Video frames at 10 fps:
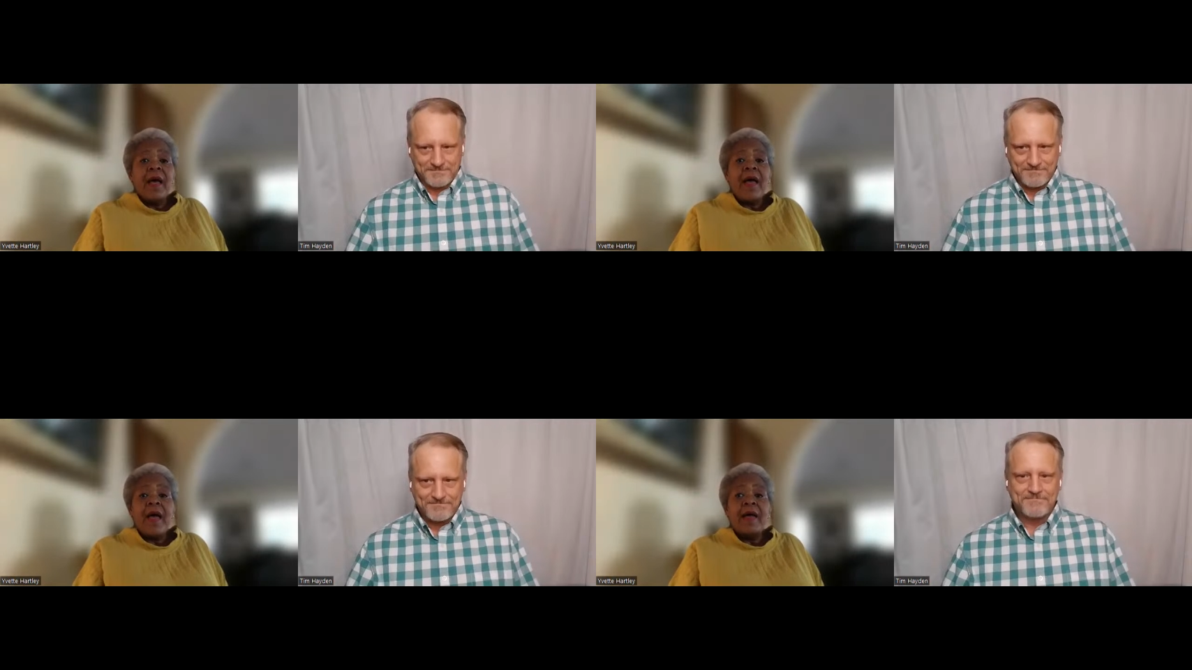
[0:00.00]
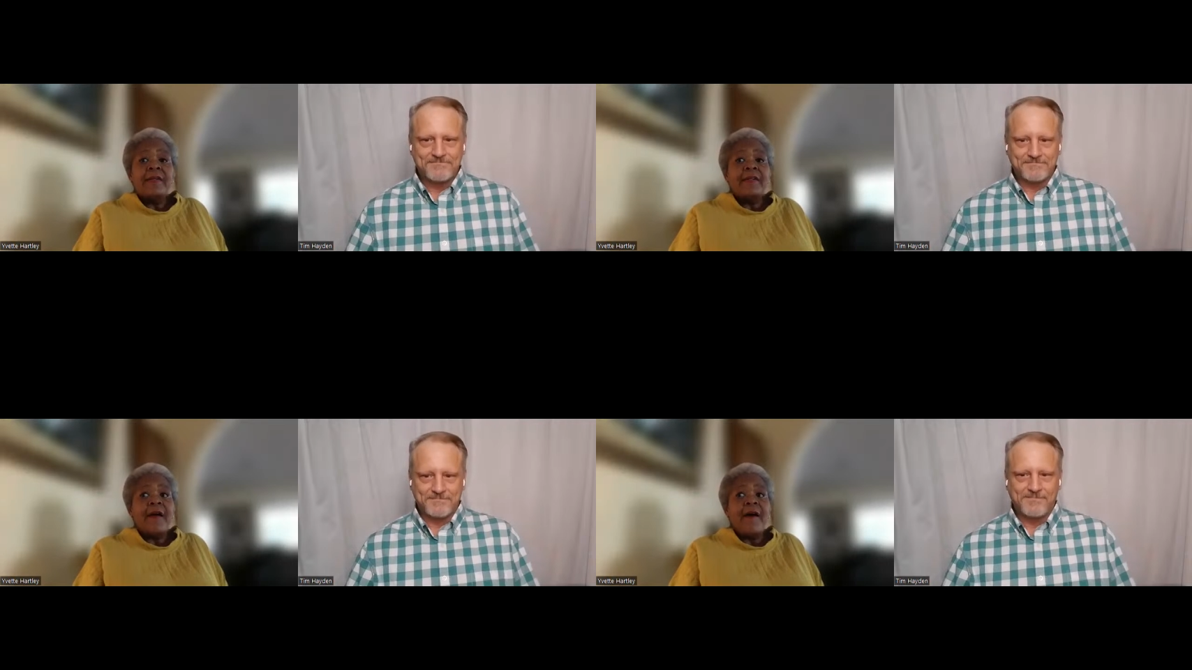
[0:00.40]

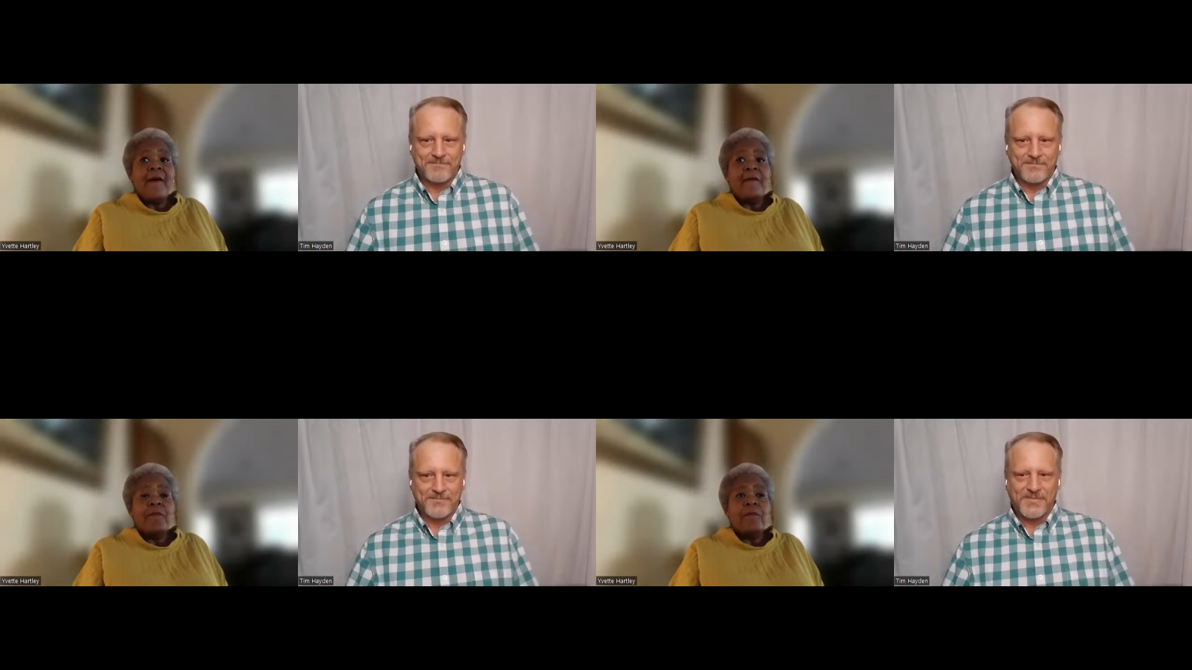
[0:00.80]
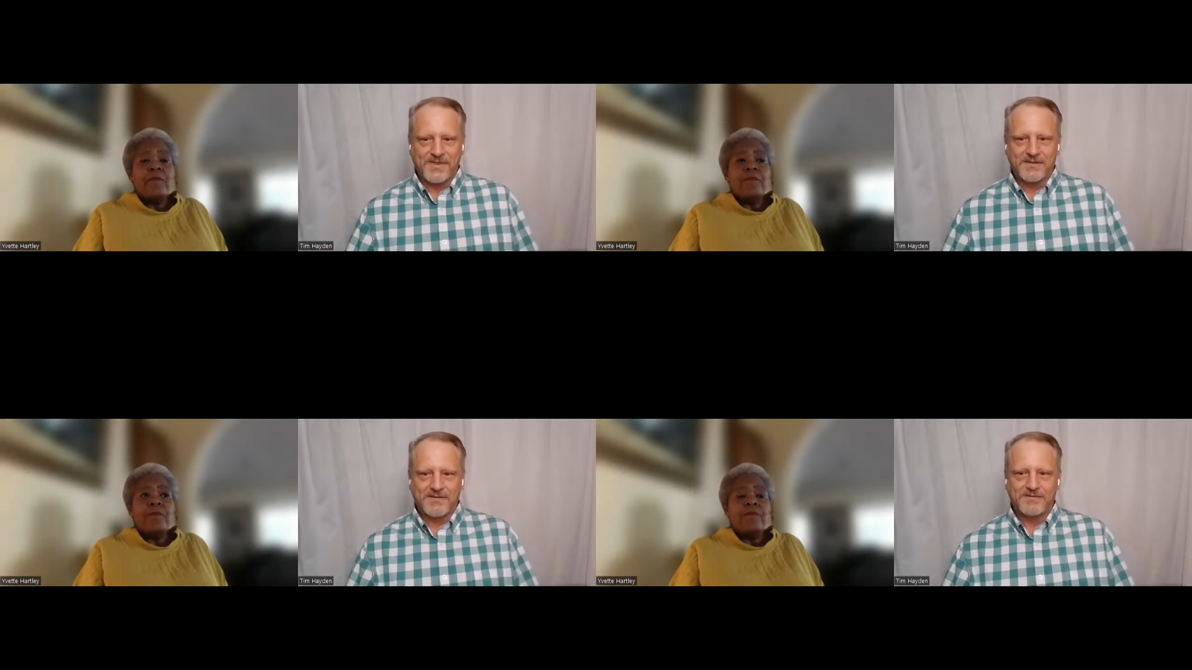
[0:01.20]
Speaker 1: and
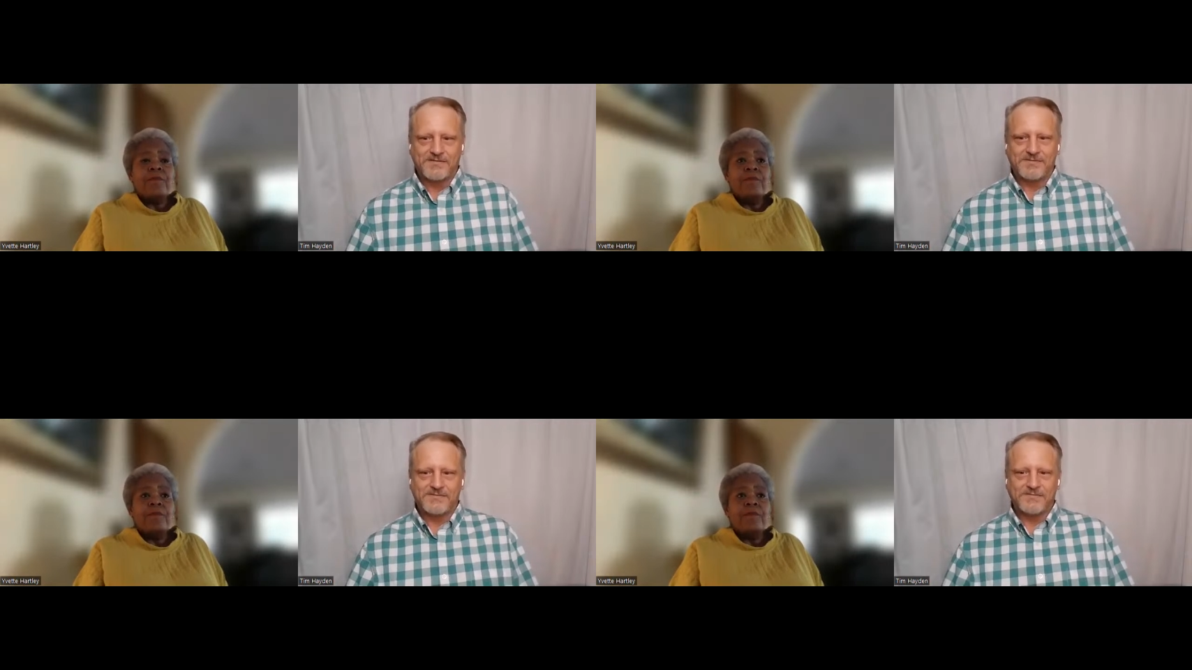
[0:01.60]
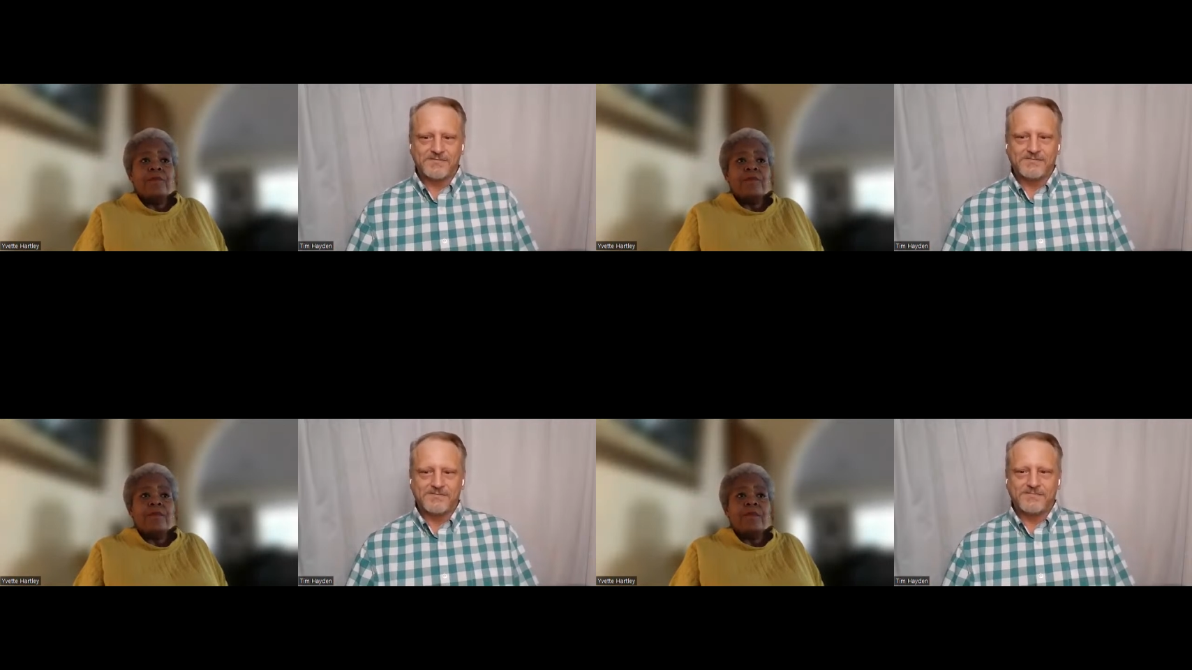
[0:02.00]
um,
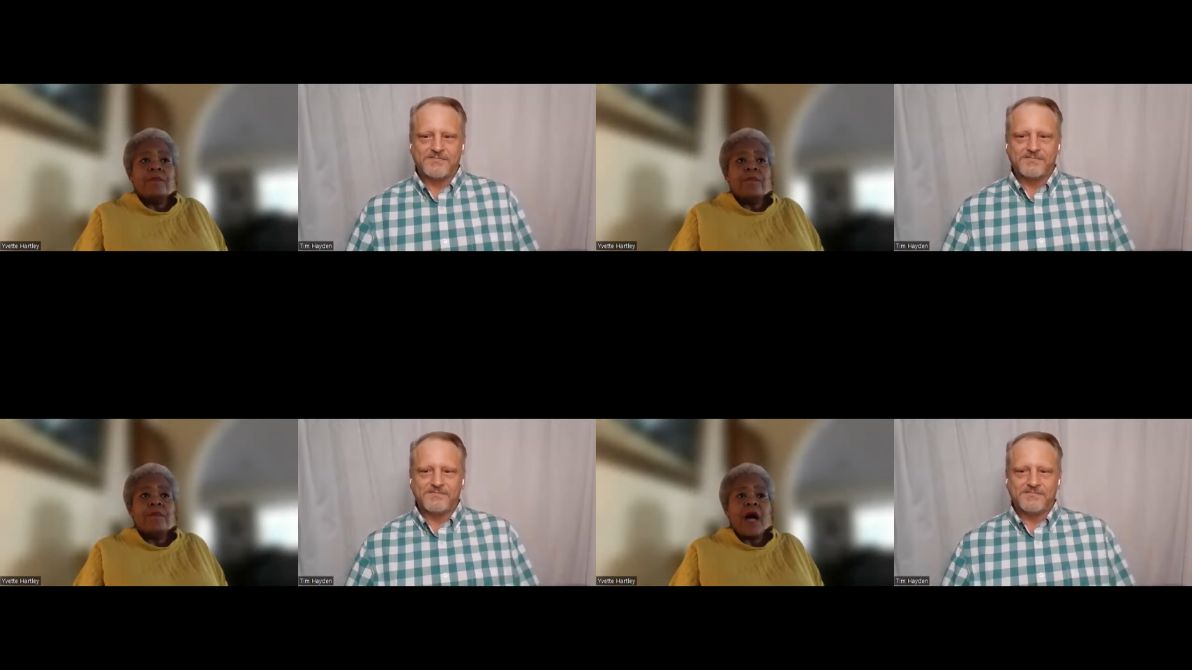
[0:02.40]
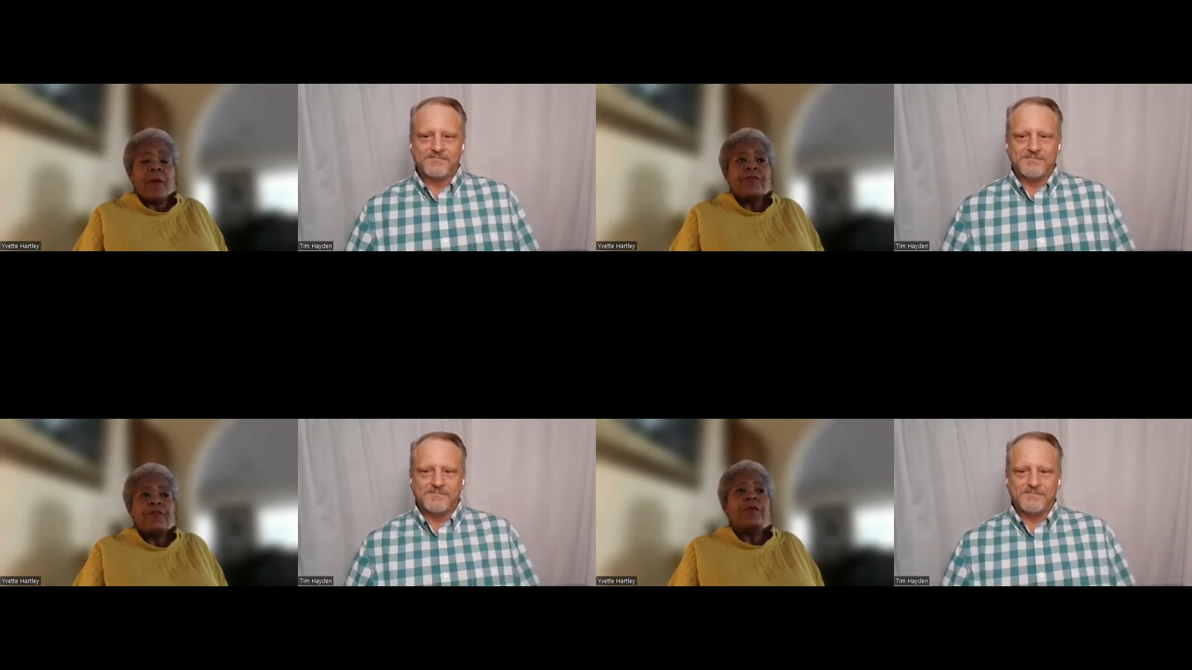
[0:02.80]
I
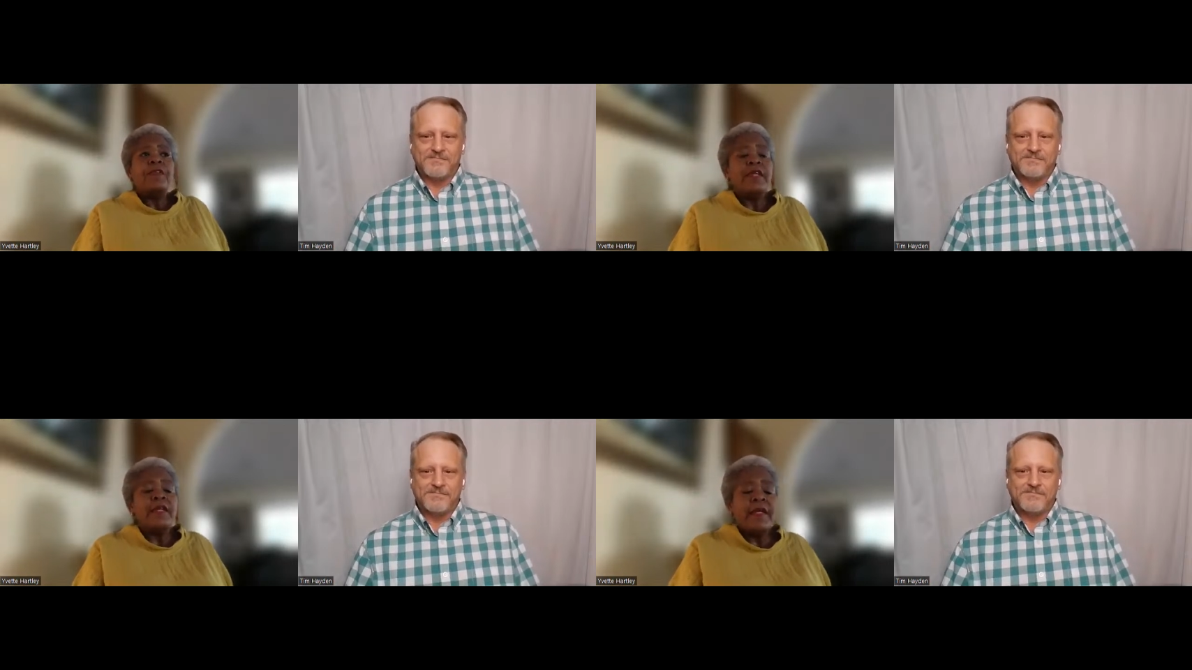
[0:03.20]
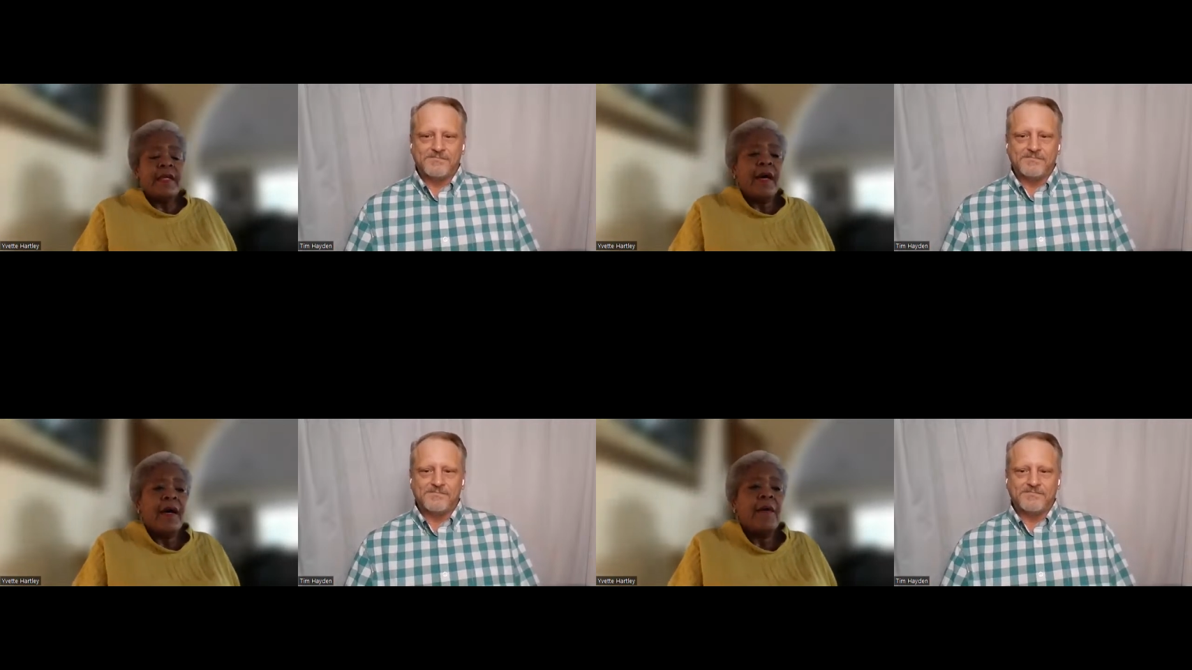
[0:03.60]
was with
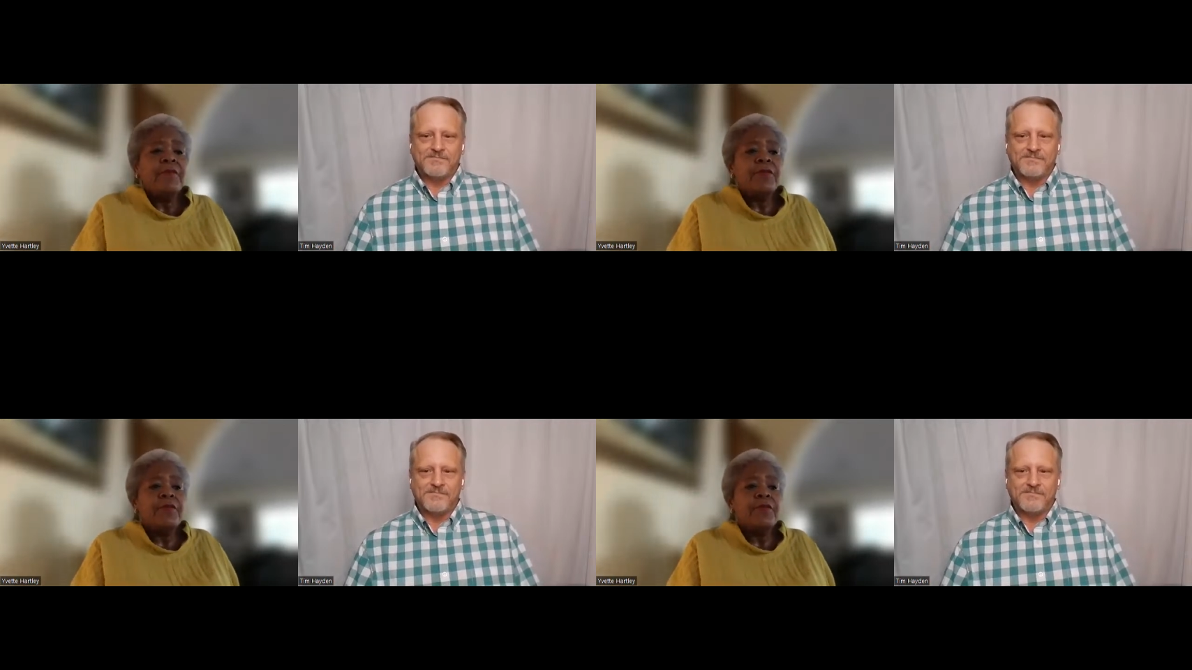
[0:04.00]
the um,